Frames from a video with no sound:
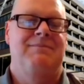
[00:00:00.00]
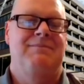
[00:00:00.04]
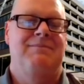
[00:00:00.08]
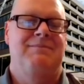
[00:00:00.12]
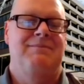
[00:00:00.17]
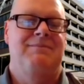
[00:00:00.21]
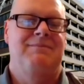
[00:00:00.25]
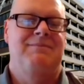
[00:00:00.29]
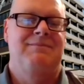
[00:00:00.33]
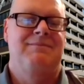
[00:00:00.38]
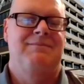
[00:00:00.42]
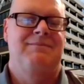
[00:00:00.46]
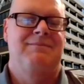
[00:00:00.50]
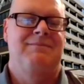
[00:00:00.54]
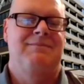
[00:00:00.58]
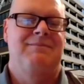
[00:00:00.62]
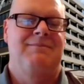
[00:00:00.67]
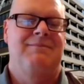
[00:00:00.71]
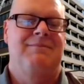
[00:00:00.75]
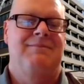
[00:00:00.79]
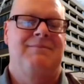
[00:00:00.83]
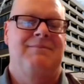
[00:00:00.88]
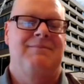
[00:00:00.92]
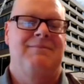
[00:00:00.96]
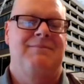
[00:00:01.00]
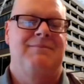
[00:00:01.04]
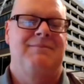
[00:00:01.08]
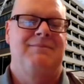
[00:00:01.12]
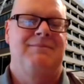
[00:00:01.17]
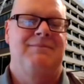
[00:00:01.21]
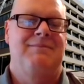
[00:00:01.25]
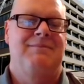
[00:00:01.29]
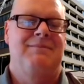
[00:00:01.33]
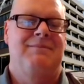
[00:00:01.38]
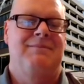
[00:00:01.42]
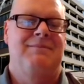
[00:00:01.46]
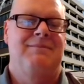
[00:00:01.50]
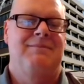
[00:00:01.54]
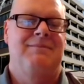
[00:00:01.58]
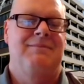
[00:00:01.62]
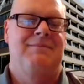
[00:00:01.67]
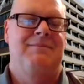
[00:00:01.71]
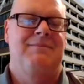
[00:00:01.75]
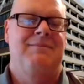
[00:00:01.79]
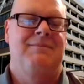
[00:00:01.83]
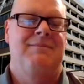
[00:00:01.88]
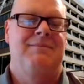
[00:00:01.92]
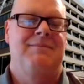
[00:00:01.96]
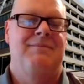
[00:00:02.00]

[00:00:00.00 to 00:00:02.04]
(not speaking)